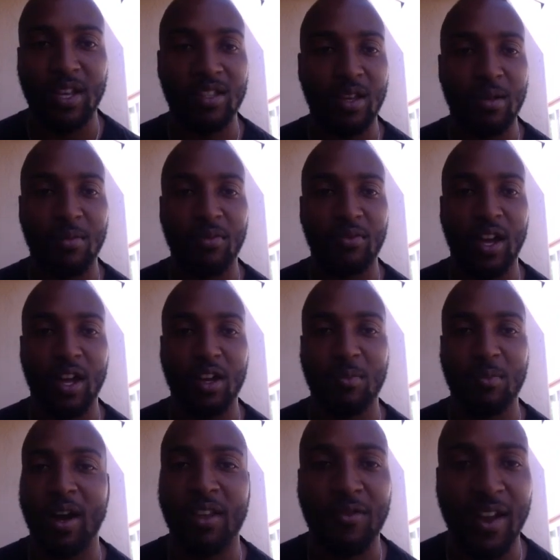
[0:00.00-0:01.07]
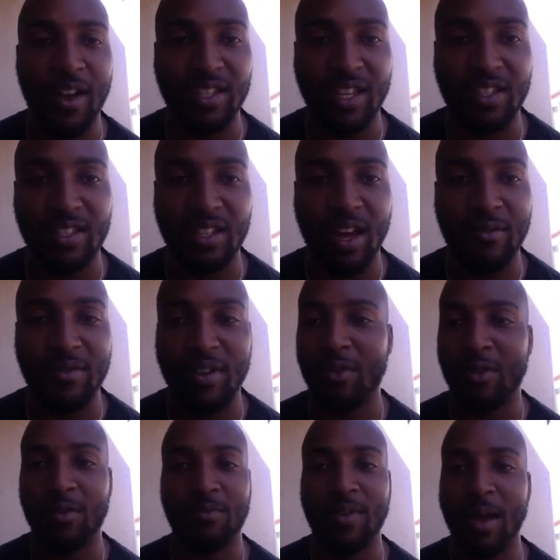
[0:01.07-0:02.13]
Oh, when was the last time you've got your body fat
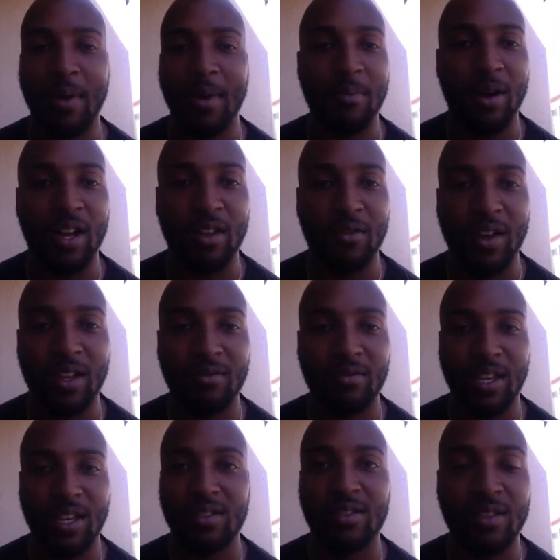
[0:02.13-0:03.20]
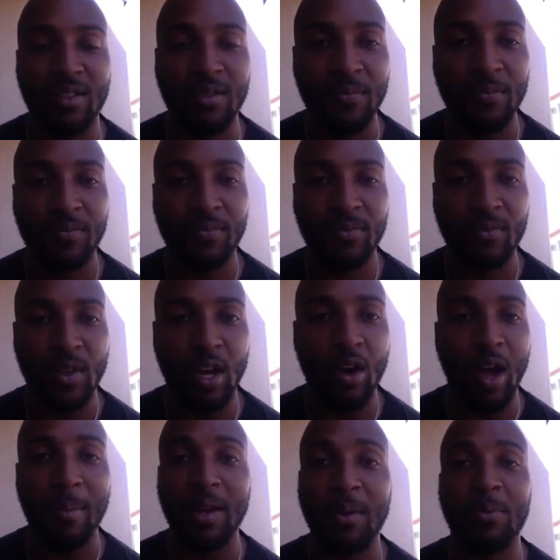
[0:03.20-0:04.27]
tested? I've never had my body fat tested. Oh,
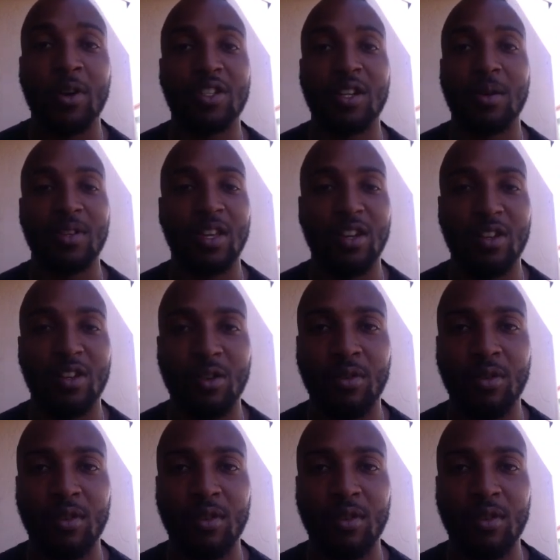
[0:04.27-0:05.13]
how many push-ups can you do?